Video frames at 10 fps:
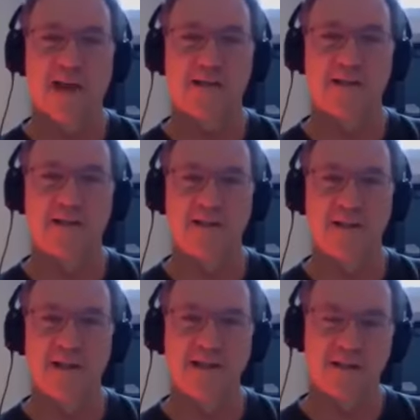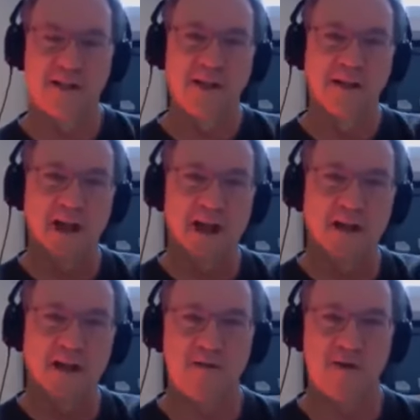disease, that
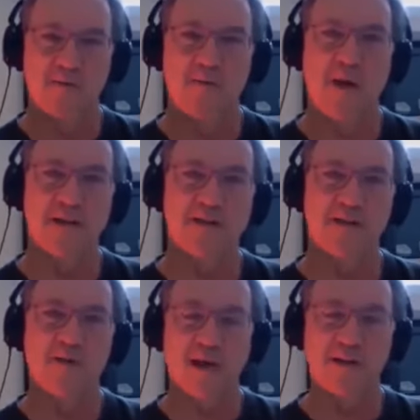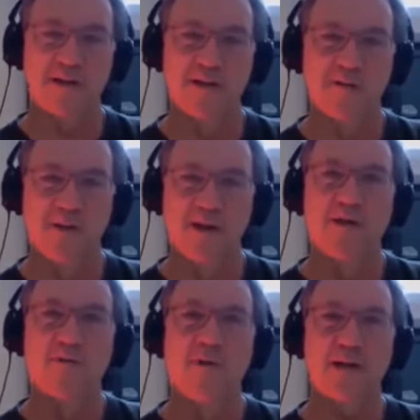of course begs the question of
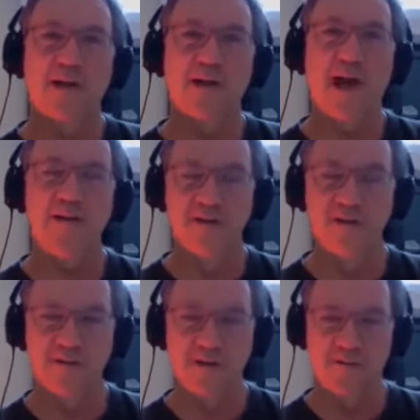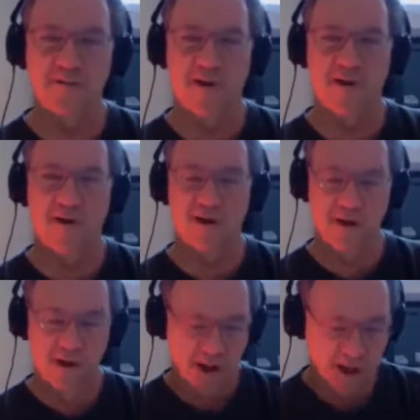what can you use it for?
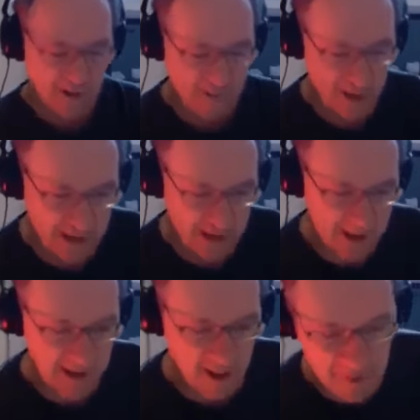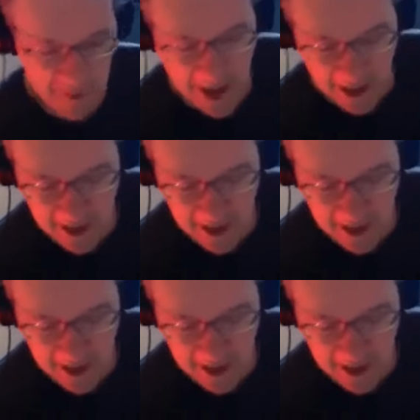But let me back up